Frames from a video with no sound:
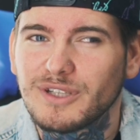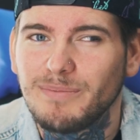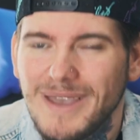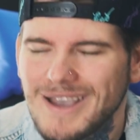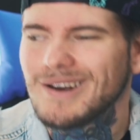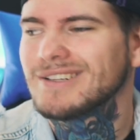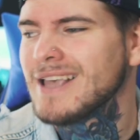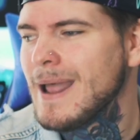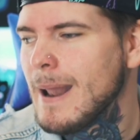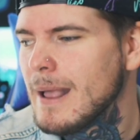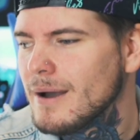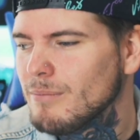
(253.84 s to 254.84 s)
speakers,
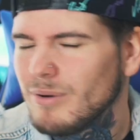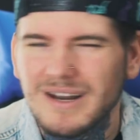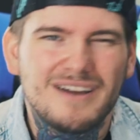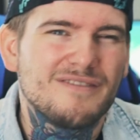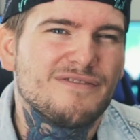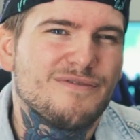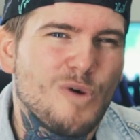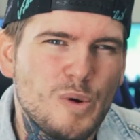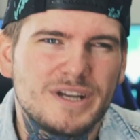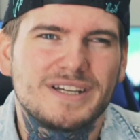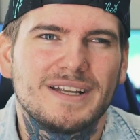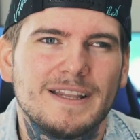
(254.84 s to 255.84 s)
but
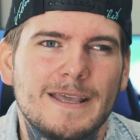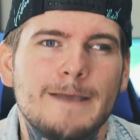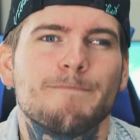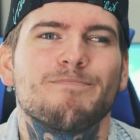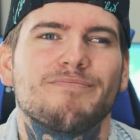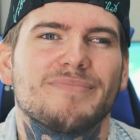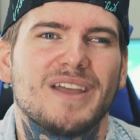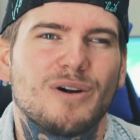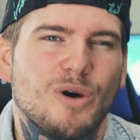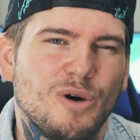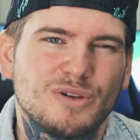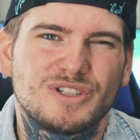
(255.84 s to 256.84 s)
unfortunately,
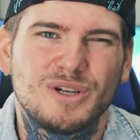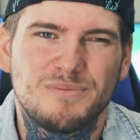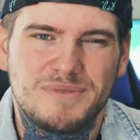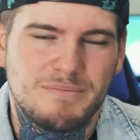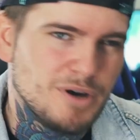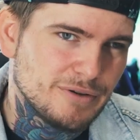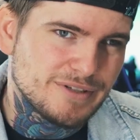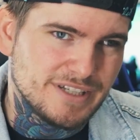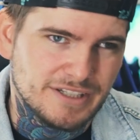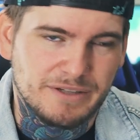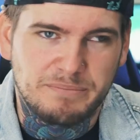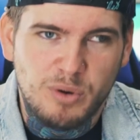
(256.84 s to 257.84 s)
they're also the most
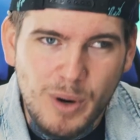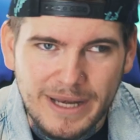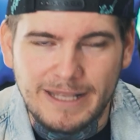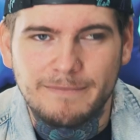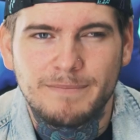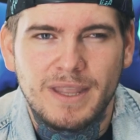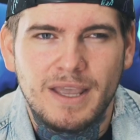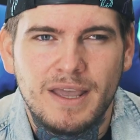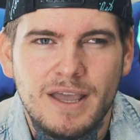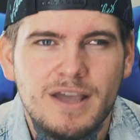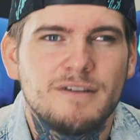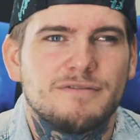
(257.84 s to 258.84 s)
disappointing.
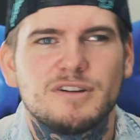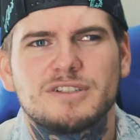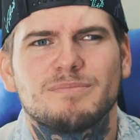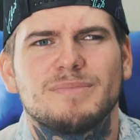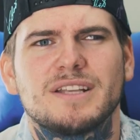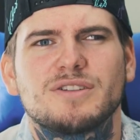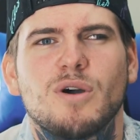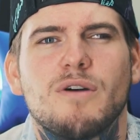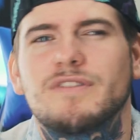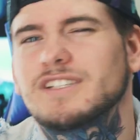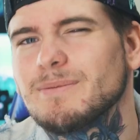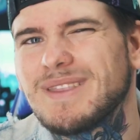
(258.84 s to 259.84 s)
First, let's go
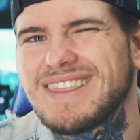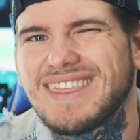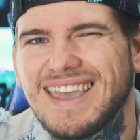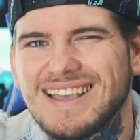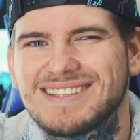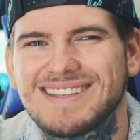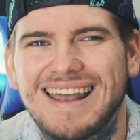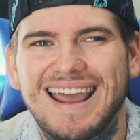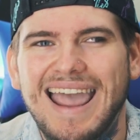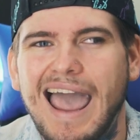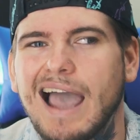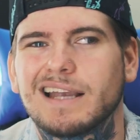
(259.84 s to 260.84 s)
over some of the things that I
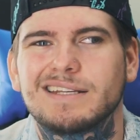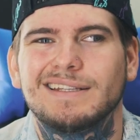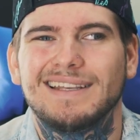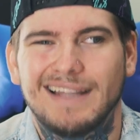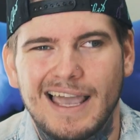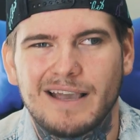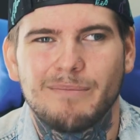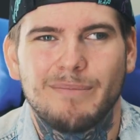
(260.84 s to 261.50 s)
actually like